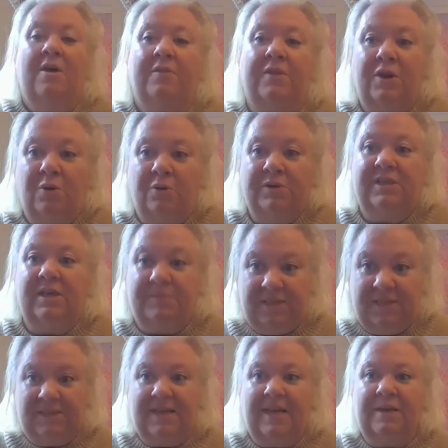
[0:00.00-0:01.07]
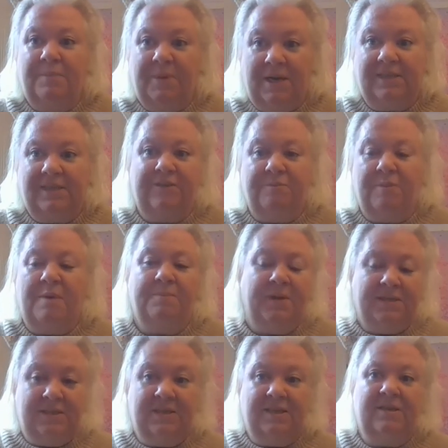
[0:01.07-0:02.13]
the long-term sustainability of my
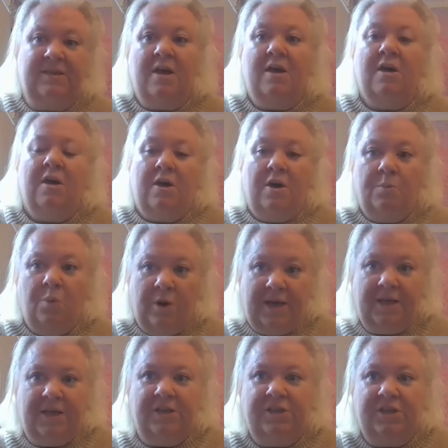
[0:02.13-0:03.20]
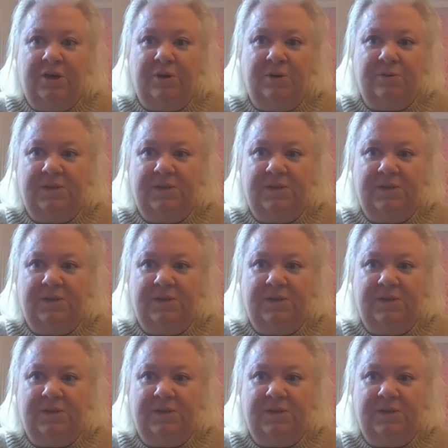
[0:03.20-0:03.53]
business and what I can do.